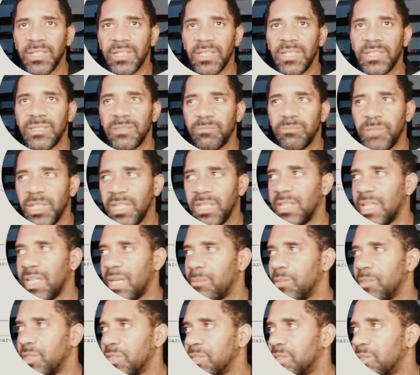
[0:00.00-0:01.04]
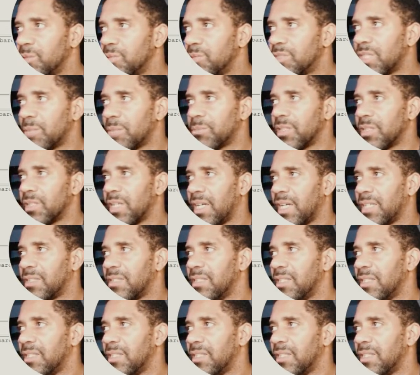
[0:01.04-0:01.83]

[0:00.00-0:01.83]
is being able to do something like